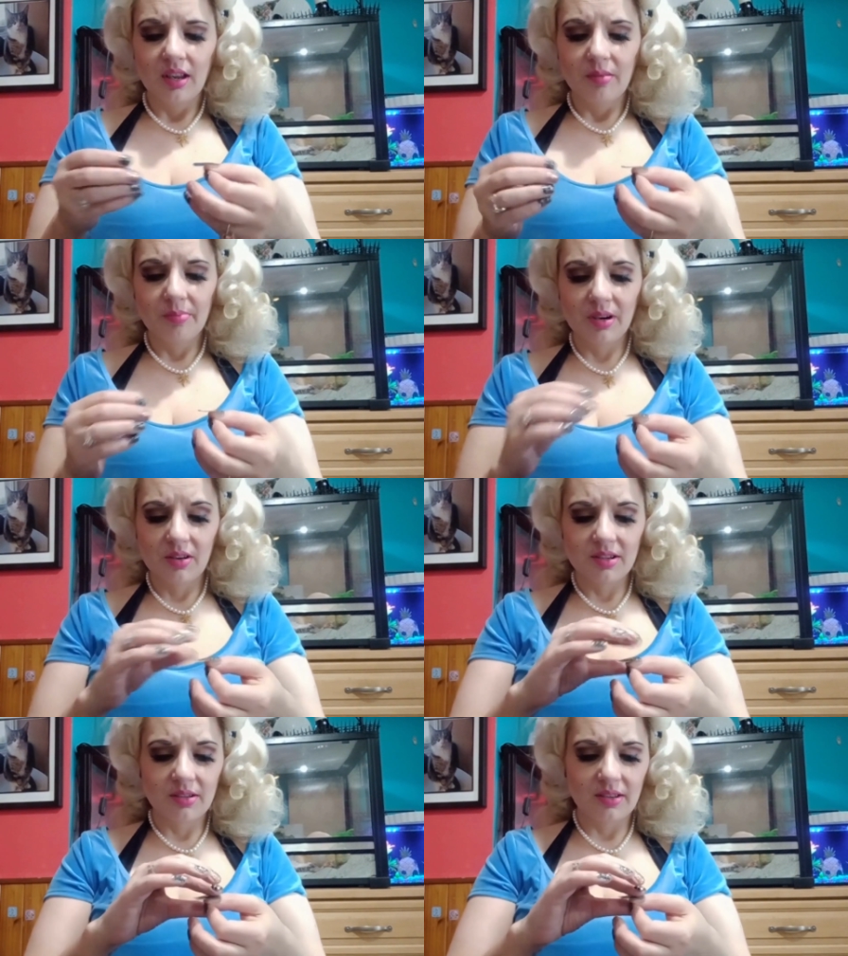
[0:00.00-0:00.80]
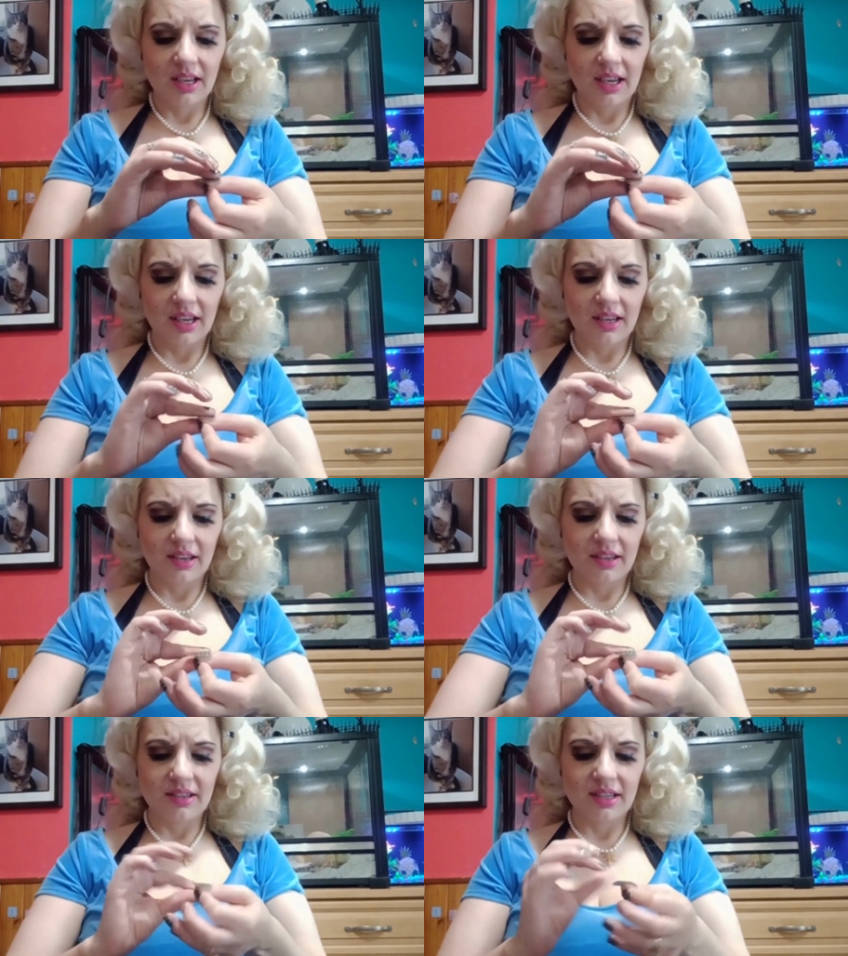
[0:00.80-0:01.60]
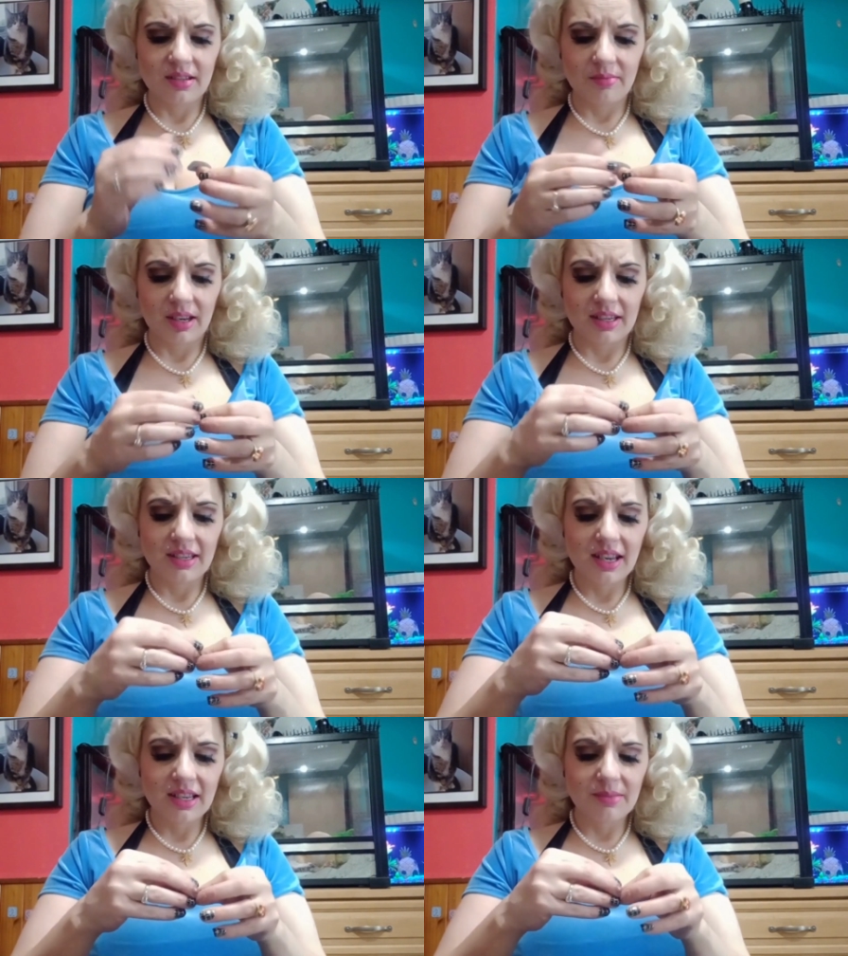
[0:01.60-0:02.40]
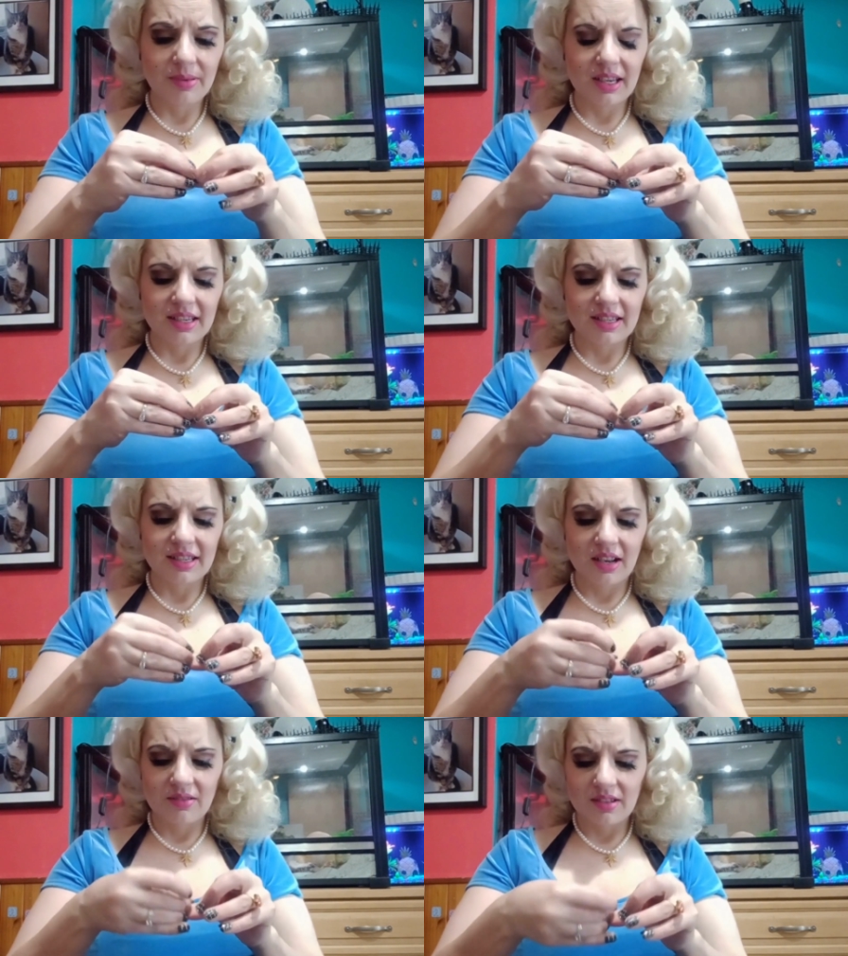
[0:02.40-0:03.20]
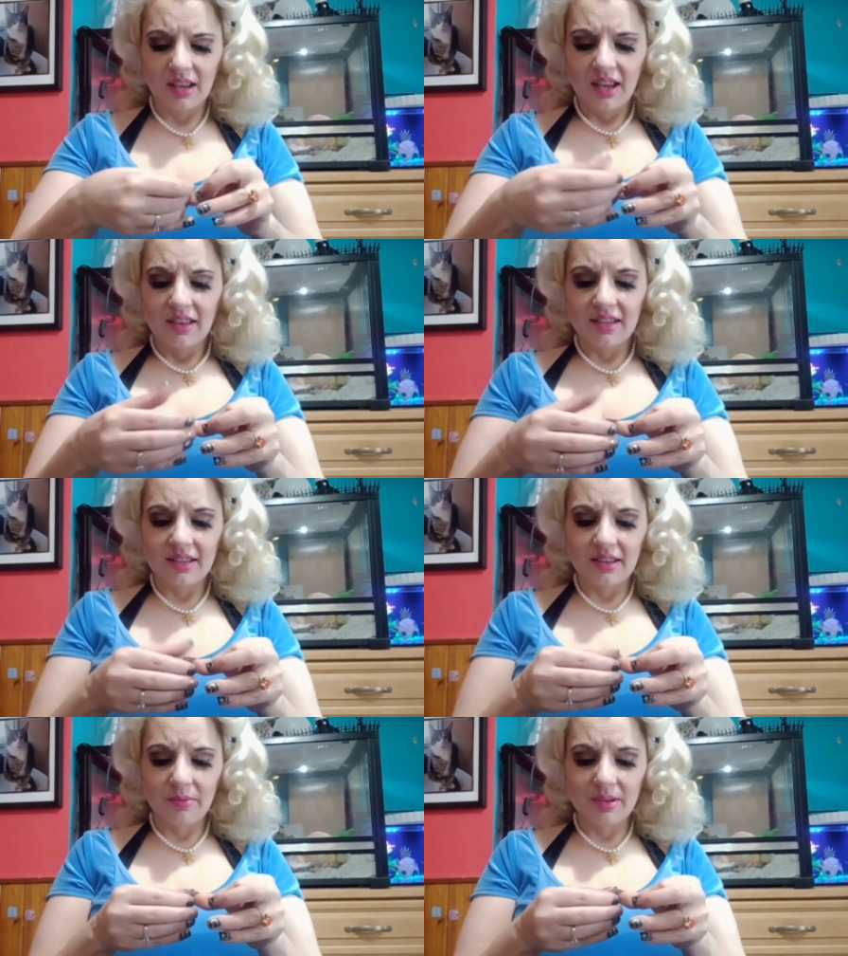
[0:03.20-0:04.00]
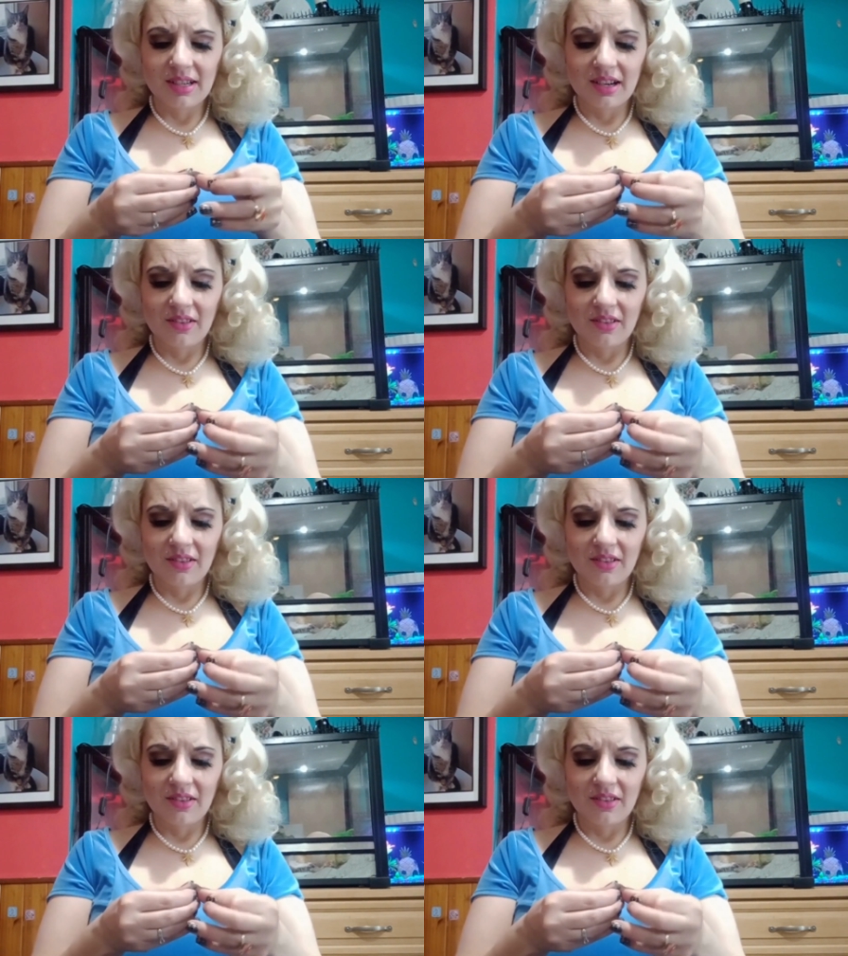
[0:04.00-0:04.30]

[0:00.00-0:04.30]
but also like doesn't make sense because there wasn't a